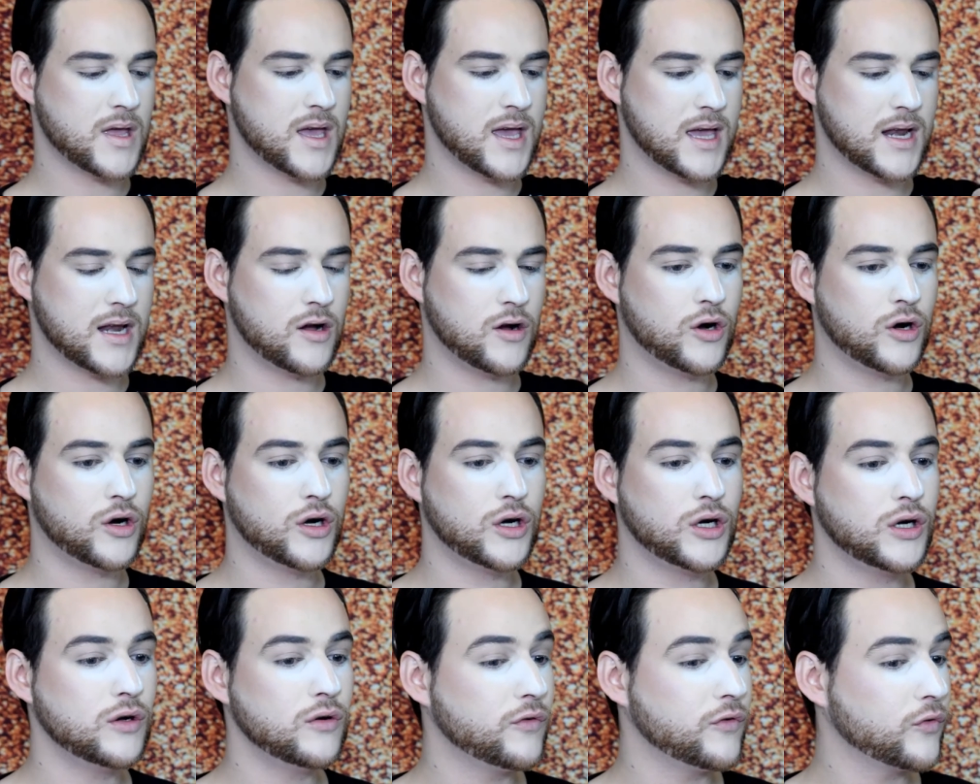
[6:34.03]
it
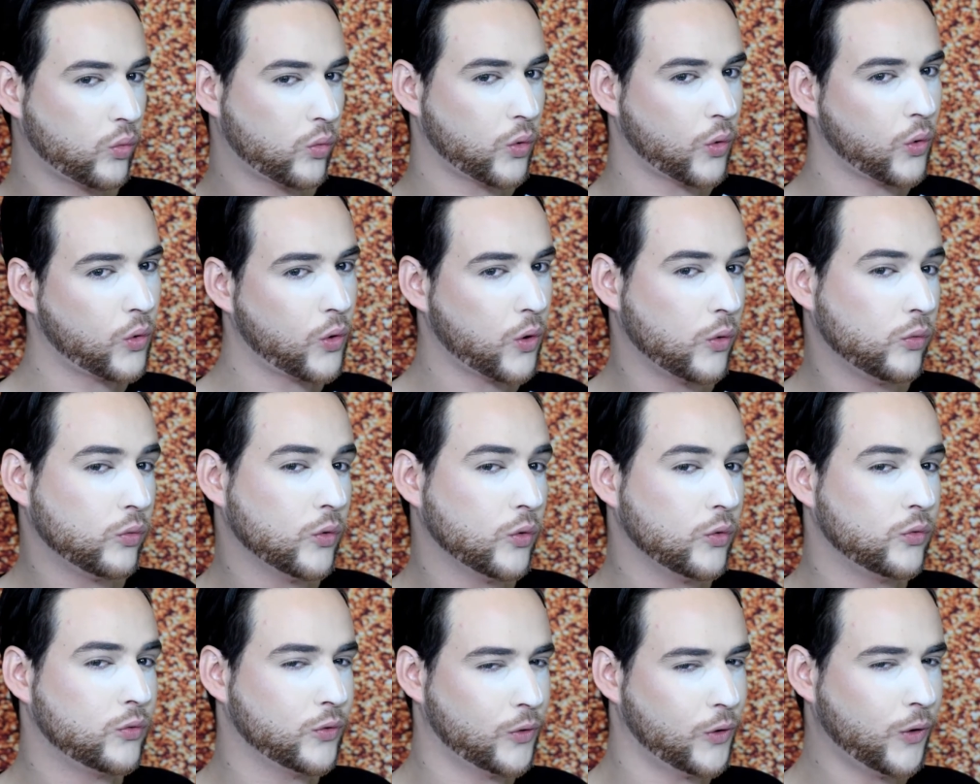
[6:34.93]
off. Tuck on the
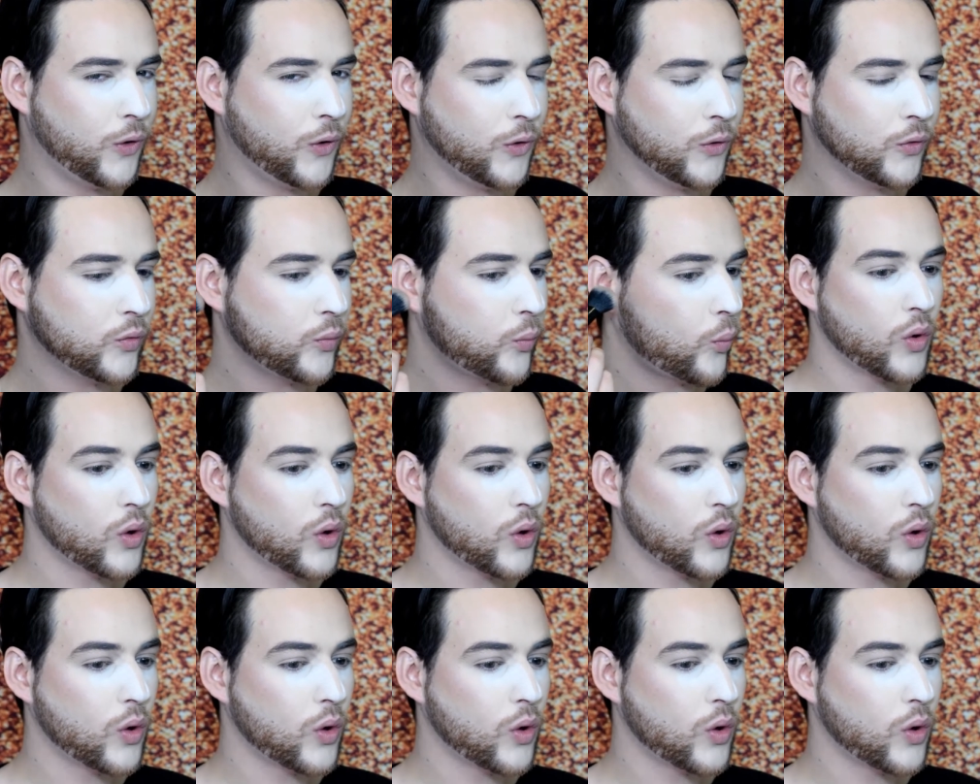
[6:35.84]
jaws.